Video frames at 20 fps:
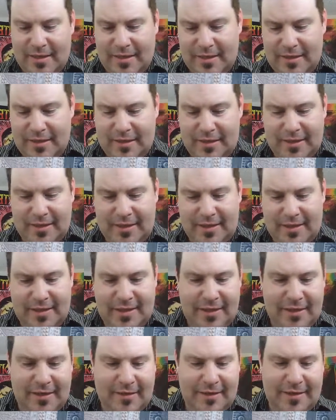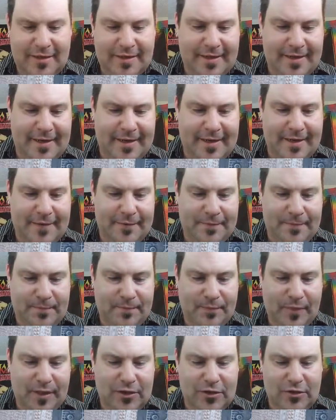So it's going to sit underneath there.
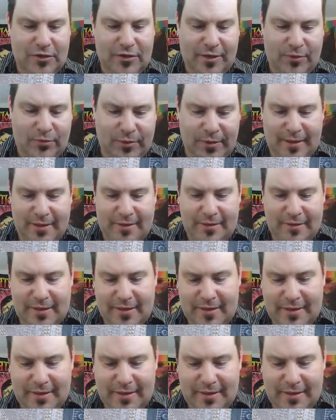Try to work out